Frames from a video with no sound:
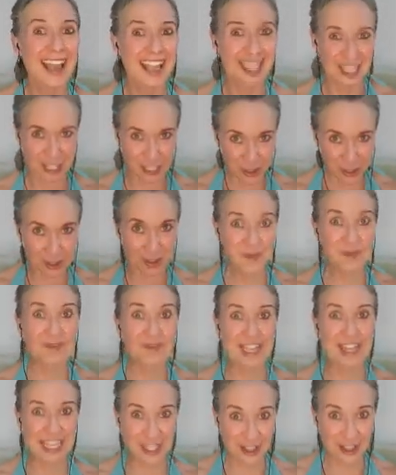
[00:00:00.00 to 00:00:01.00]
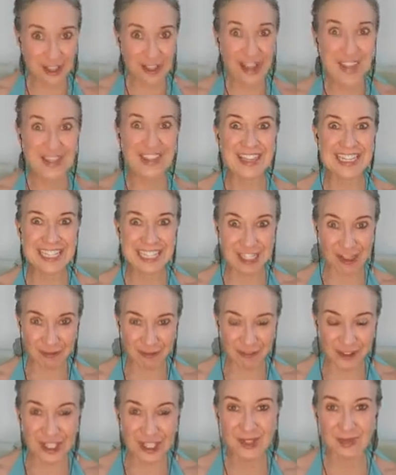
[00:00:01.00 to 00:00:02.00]
you'll feel the
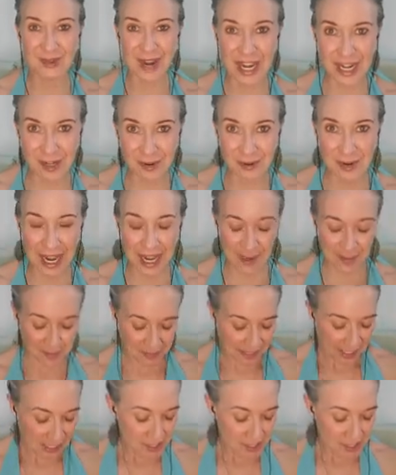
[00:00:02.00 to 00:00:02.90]
difference right away.